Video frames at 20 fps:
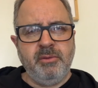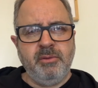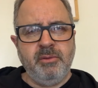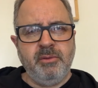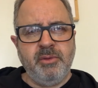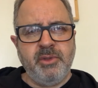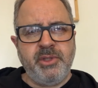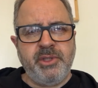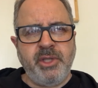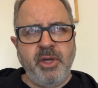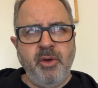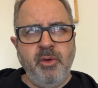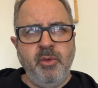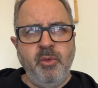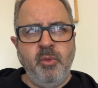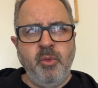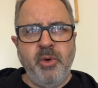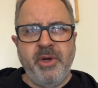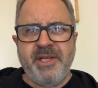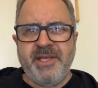So
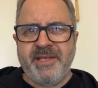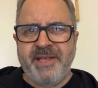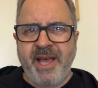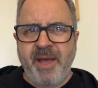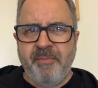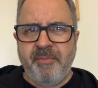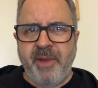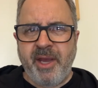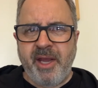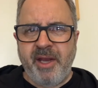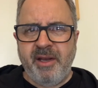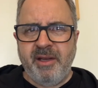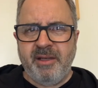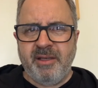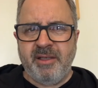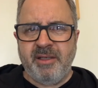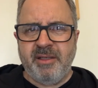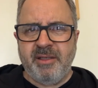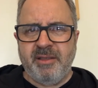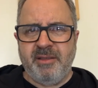what does that mean?
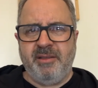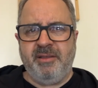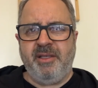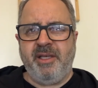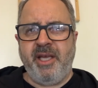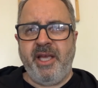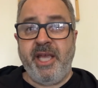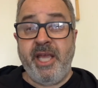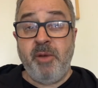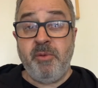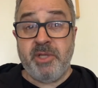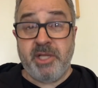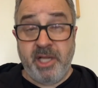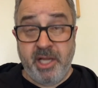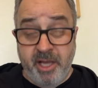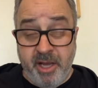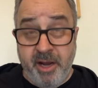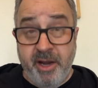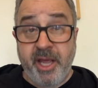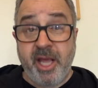He was
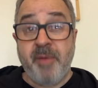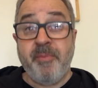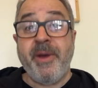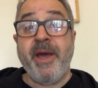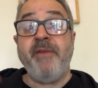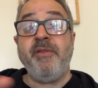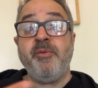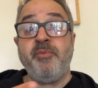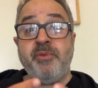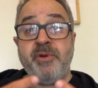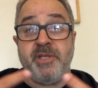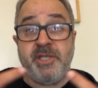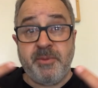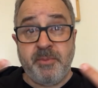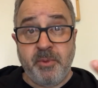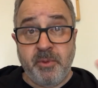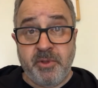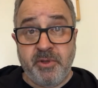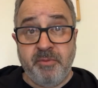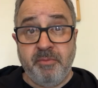learning about the
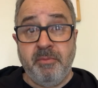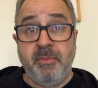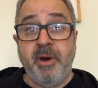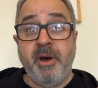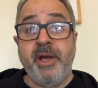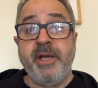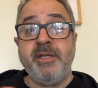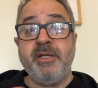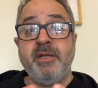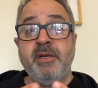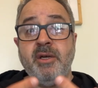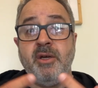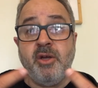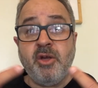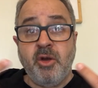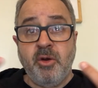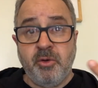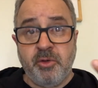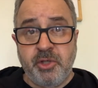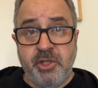principles of mind,
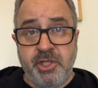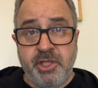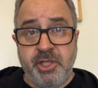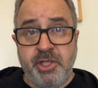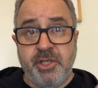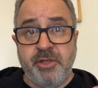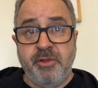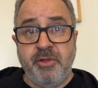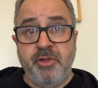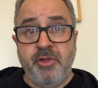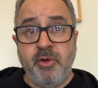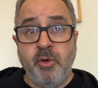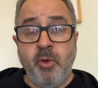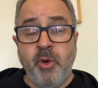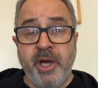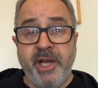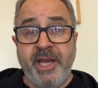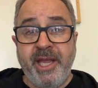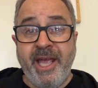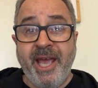consciousness, and thought,
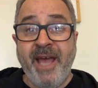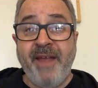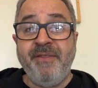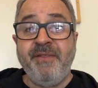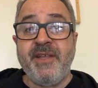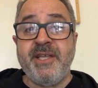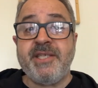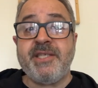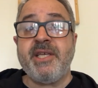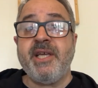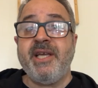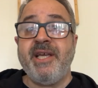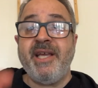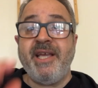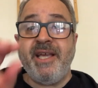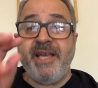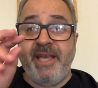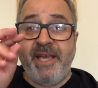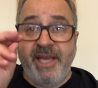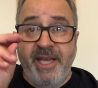and he had this
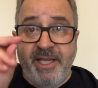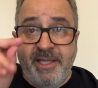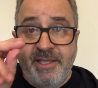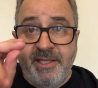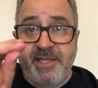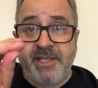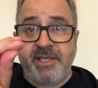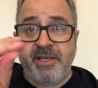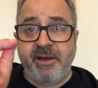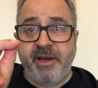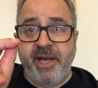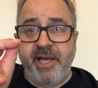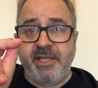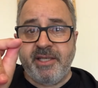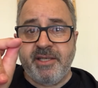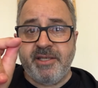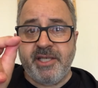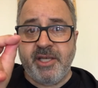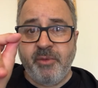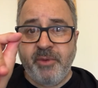insight.
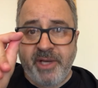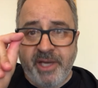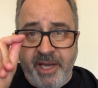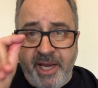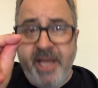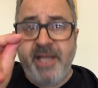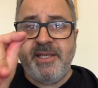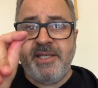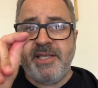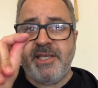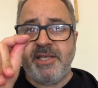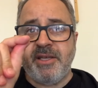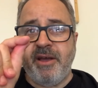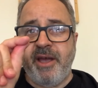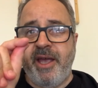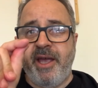So an insight